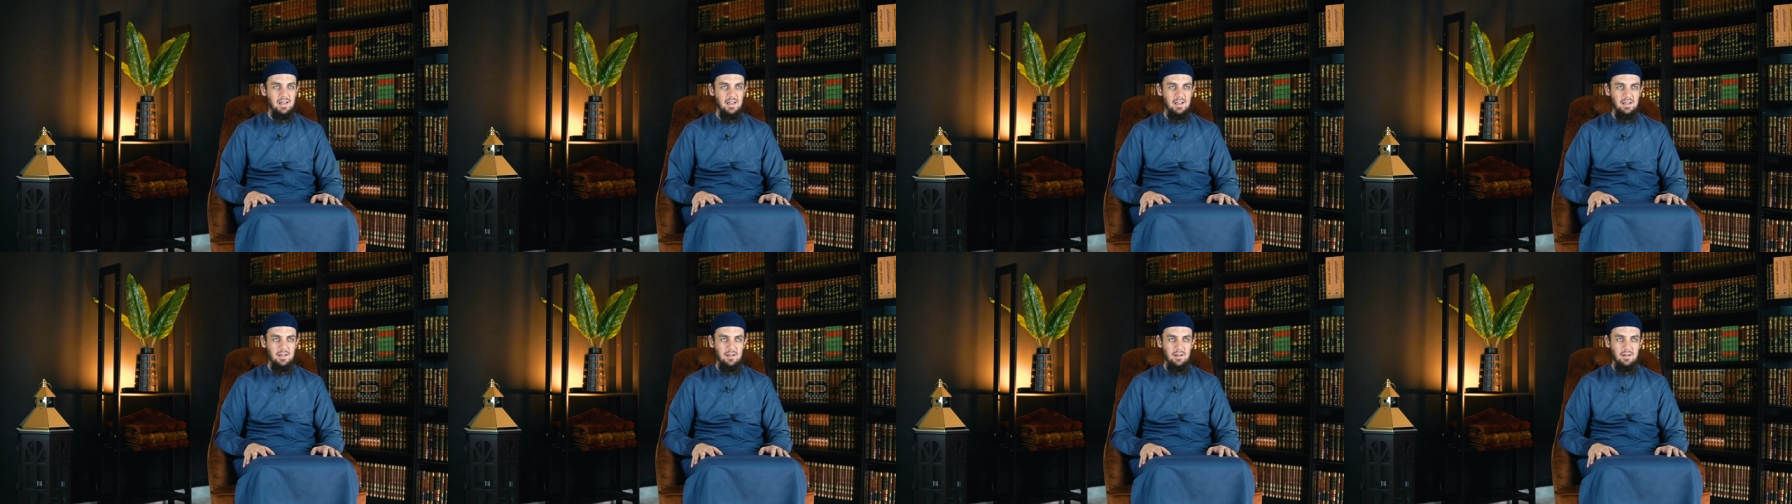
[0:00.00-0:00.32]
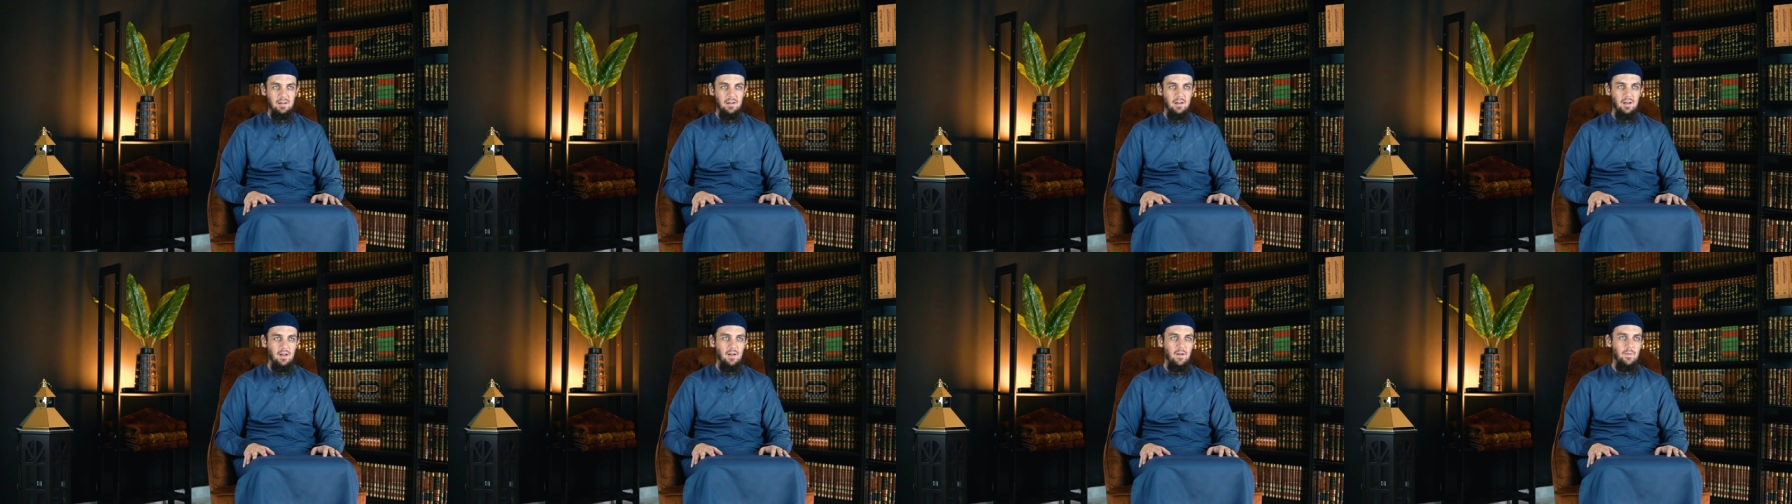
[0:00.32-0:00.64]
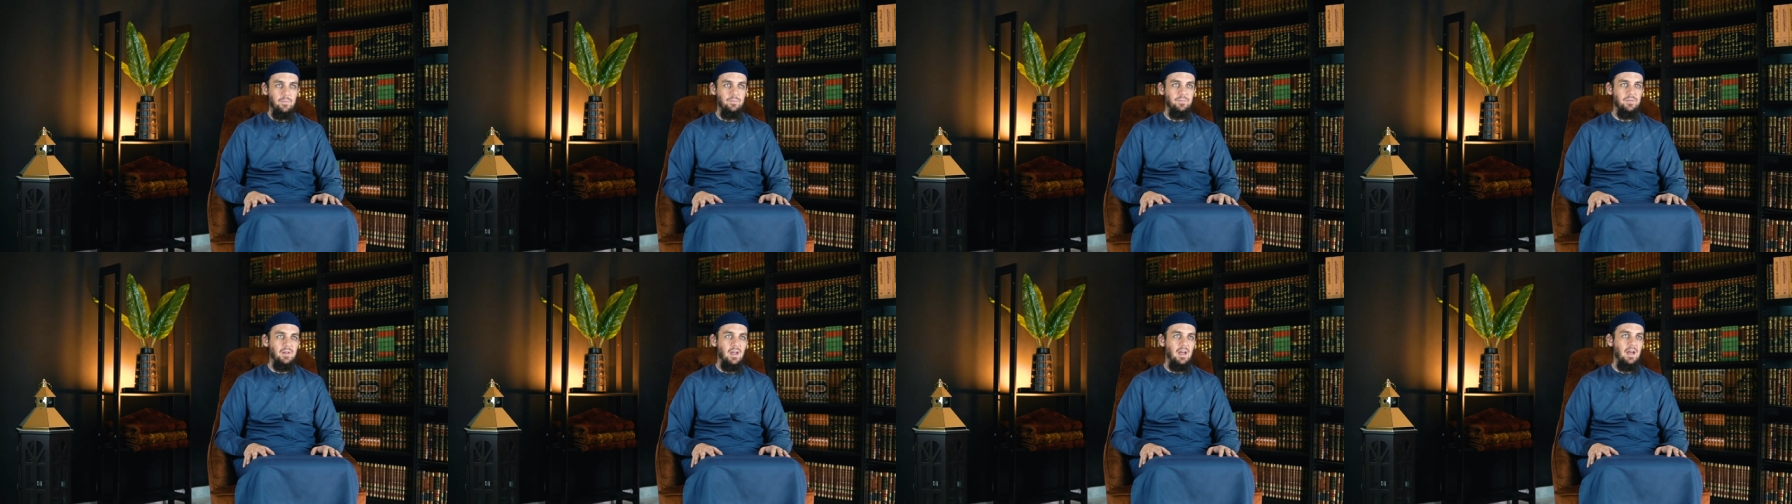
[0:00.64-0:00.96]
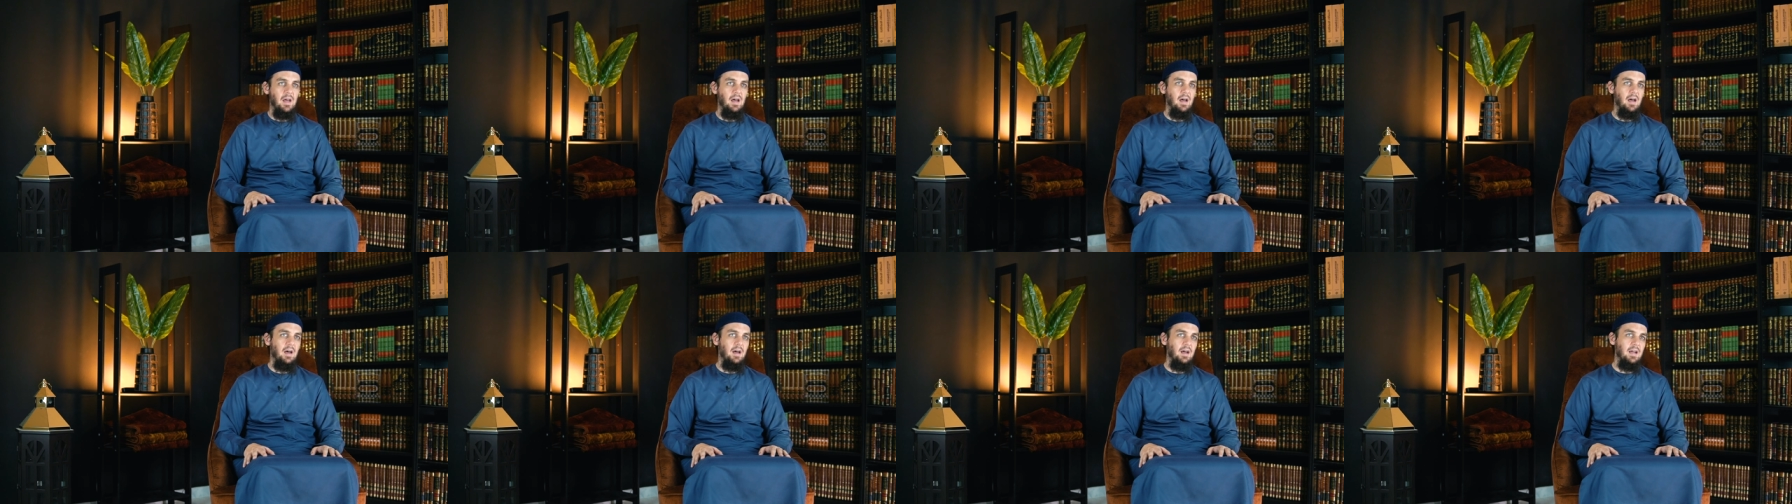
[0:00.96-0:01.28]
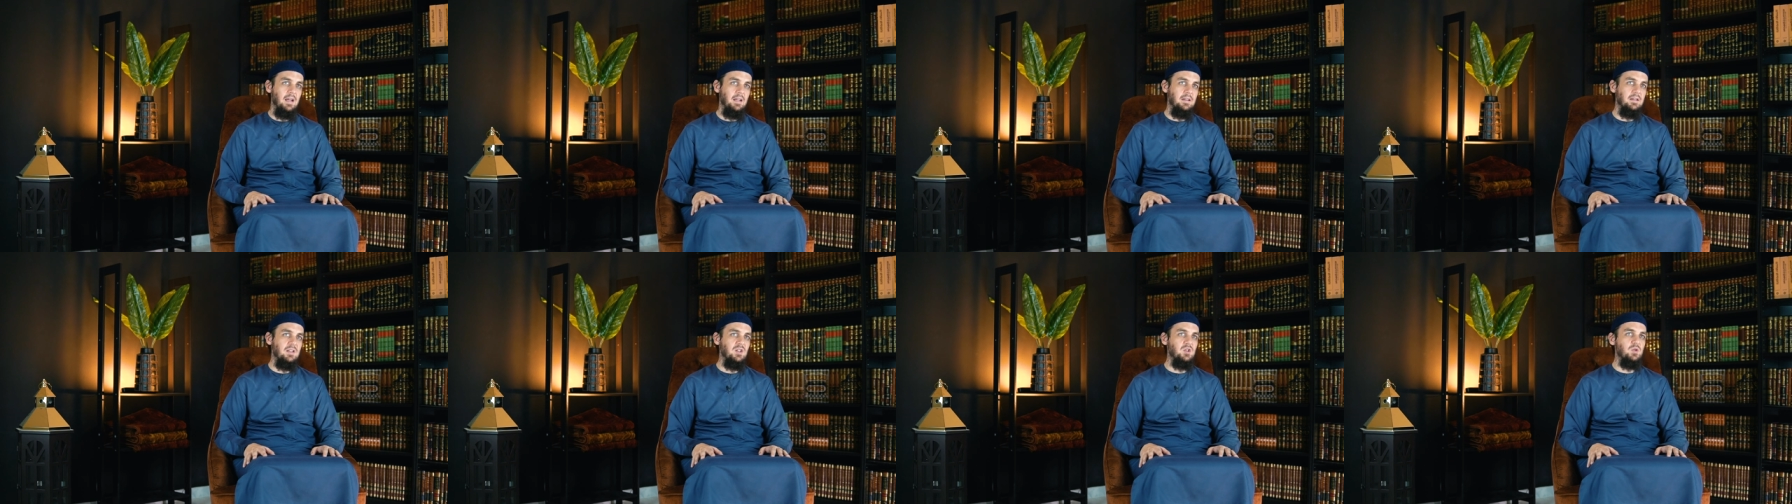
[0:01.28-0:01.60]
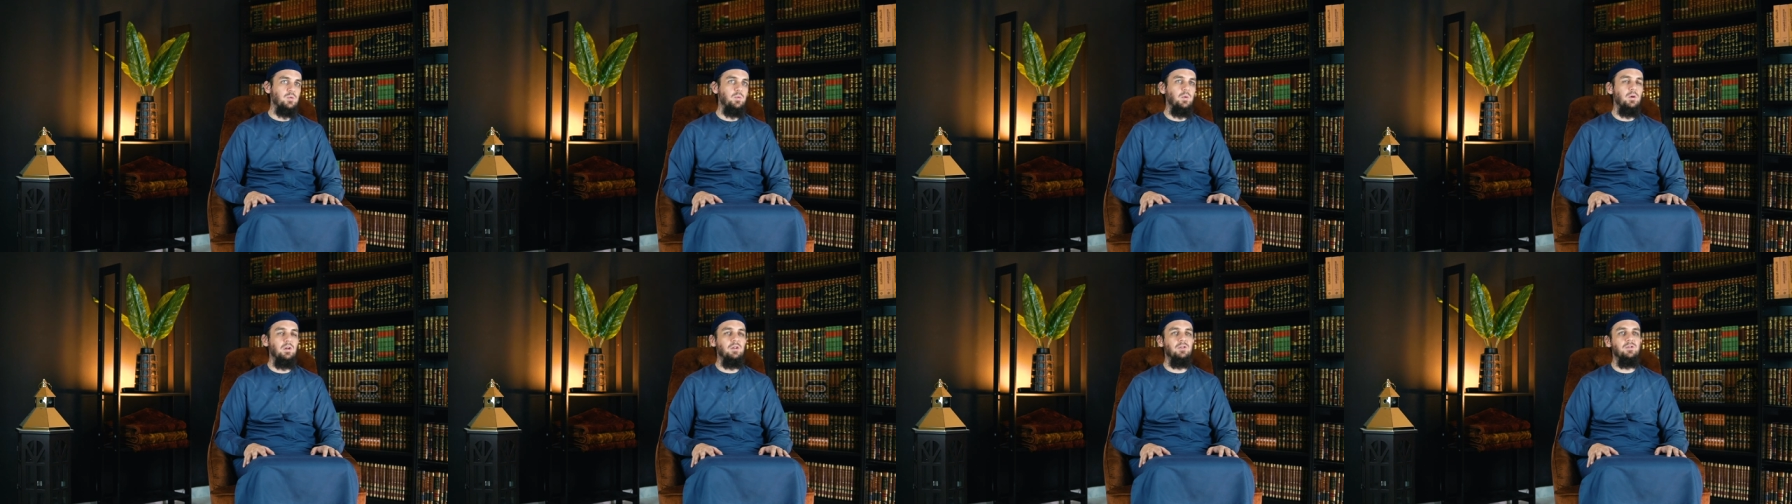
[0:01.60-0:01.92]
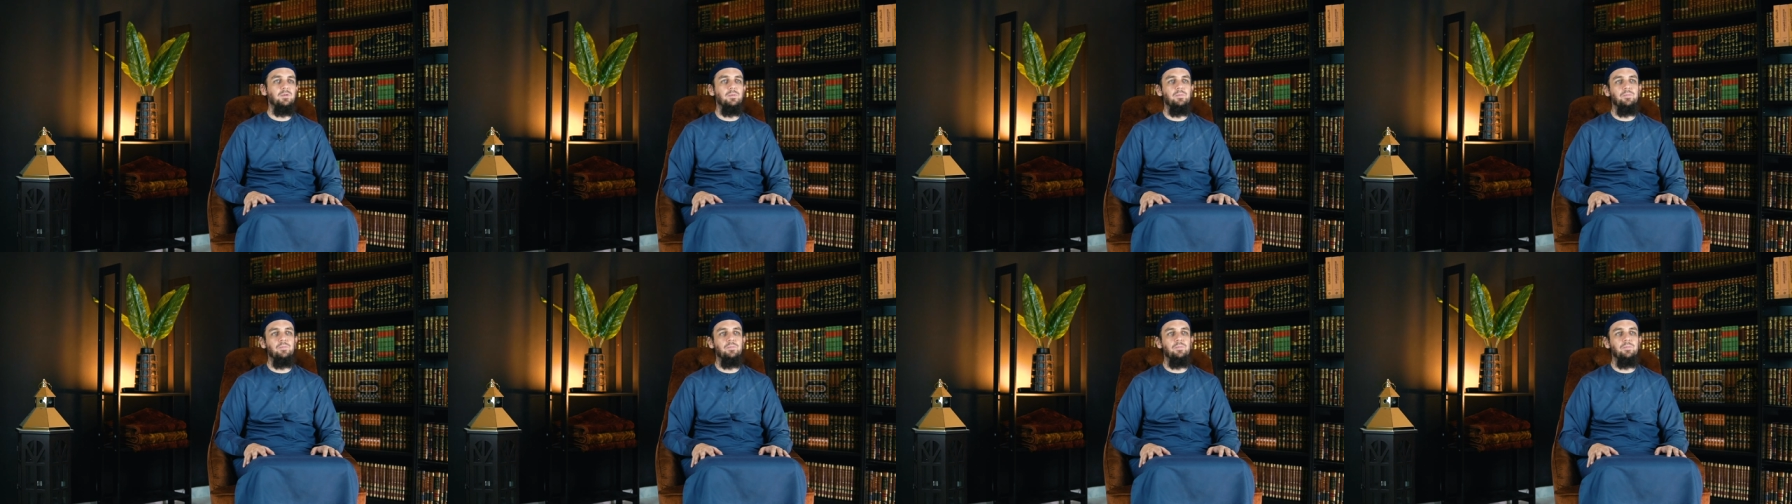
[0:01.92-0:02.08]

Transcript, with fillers: in uh, in this world.